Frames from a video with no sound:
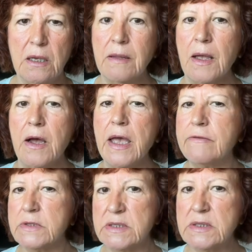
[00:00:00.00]
Now, I
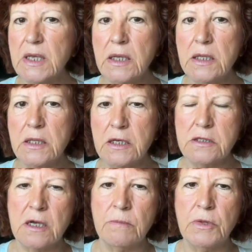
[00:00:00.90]
haven't seen an
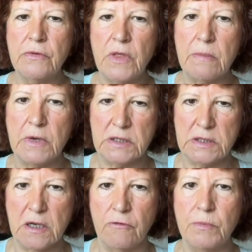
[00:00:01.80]
example of that
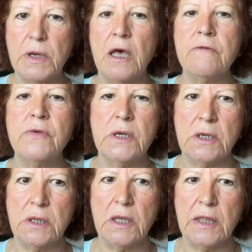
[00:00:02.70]
myself, but I've
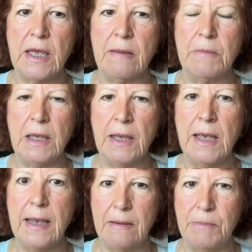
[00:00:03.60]
heard that that
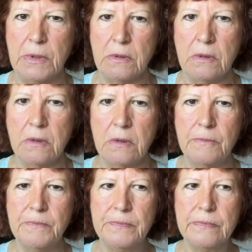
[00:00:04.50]
may happen.
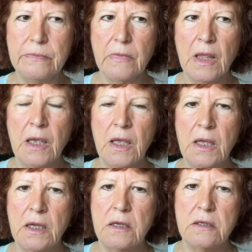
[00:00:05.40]

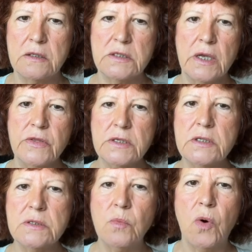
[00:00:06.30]
So this
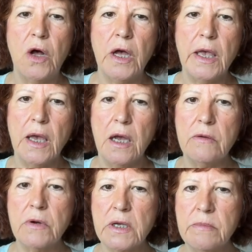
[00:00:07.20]
is why I
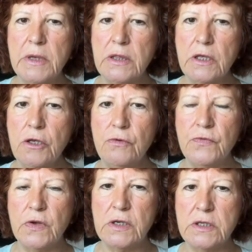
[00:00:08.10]
recommend that you
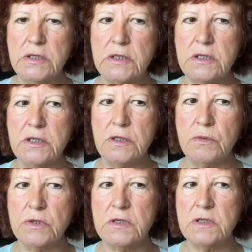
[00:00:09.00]
first
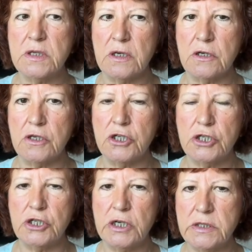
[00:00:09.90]
do a
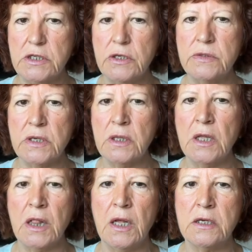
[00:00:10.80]
search just using
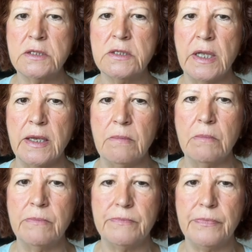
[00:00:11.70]
the last
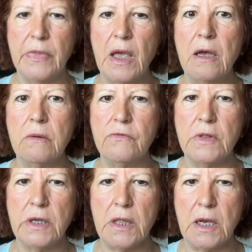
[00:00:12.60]
name.
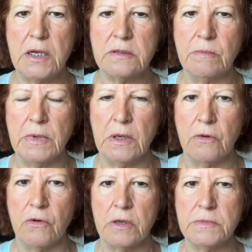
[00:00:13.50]
Hopefully that hasn't been
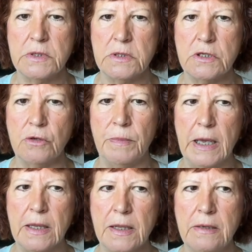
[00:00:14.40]
corrupted too
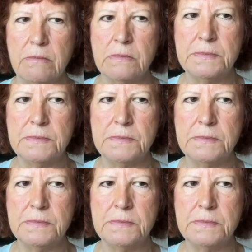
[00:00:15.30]
badly.